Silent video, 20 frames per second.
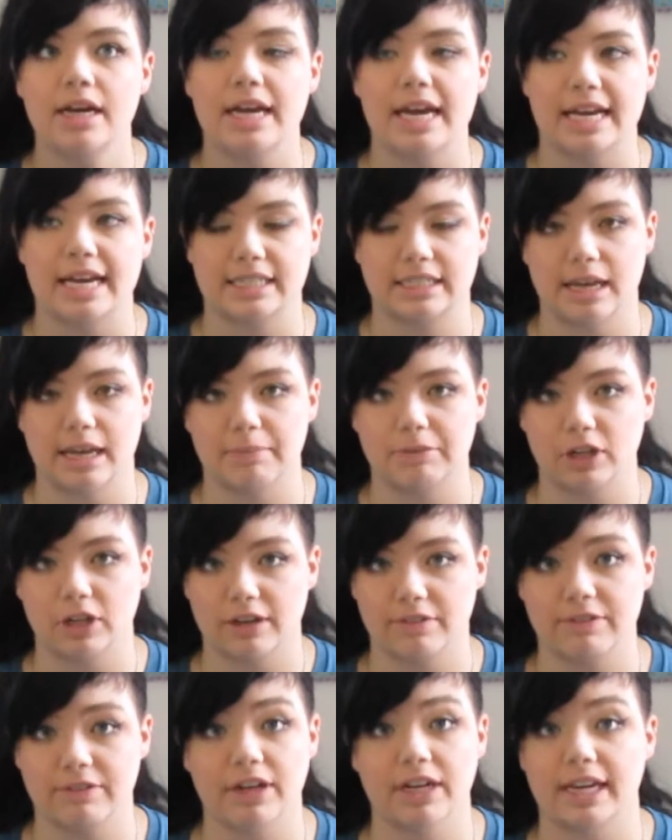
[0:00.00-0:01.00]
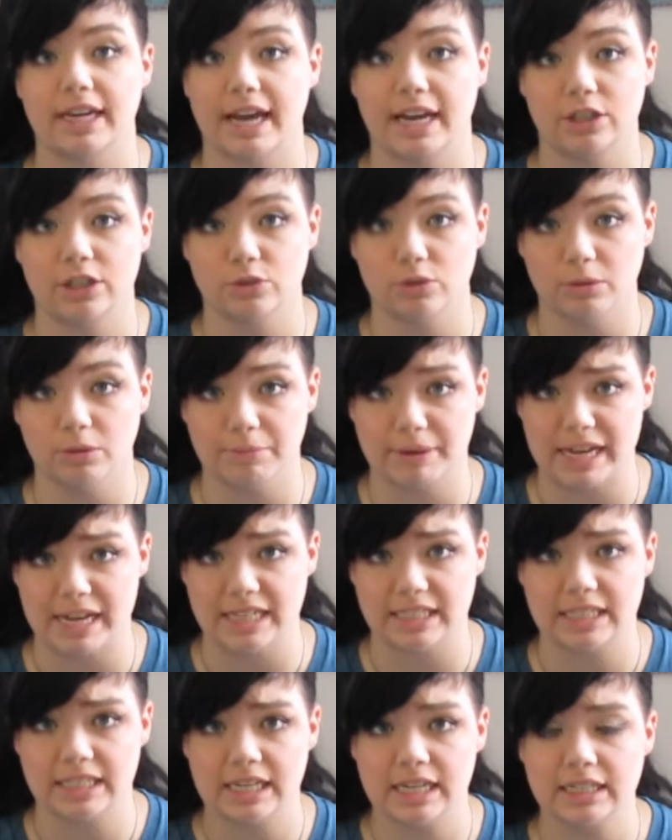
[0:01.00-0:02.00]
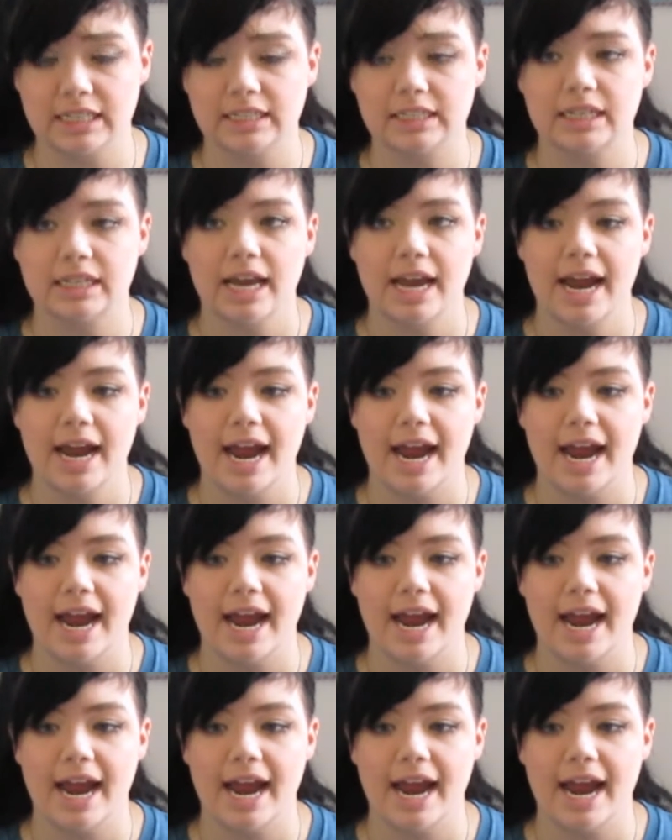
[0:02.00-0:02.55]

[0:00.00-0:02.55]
except on a very casual basis.